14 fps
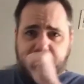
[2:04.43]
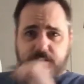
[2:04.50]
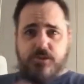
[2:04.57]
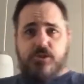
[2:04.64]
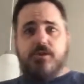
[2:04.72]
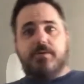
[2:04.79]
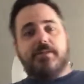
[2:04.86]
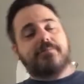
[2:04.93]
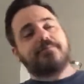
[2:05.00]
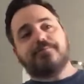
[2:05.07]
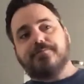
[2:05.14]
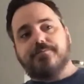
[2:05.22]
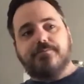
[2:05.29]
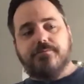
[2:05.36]
Excuse me.
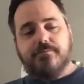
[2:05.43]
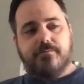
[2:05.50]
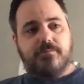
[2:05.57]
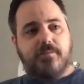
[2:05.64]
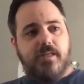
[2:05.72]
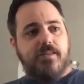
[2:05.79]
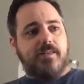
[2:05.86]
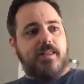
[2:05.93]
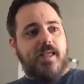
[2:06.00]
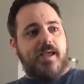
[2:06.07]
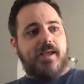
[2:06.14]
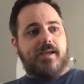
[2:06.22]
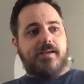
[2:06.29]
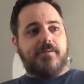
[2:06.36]

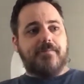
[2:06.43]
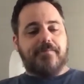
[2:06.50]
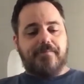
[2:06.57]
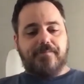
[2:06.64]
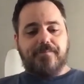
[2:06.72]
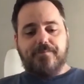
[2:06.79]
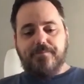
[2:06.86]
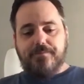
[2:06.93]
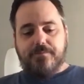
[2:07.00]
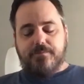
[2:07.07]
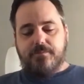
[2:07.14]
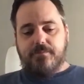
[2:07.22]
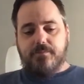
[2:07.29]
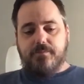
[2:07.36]
They,
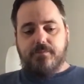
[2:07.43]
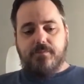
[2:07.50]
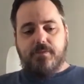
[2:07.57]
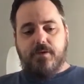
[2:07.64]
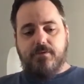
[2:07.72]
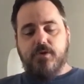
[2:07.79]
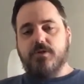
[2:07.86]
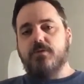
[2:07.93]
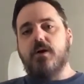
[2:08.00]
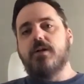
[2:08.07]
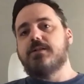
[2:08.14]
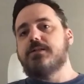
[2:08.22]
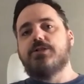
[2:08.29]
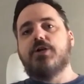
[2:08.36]
first of
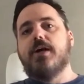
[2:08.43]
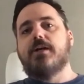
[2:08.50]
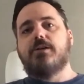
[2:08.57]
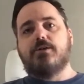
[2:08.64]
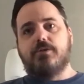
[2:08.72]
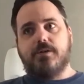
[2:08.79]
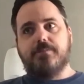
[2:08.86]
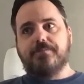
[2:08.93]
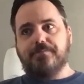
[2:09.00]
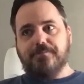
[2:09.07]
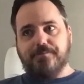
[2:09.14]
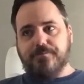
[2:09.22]
all, it's a giant union.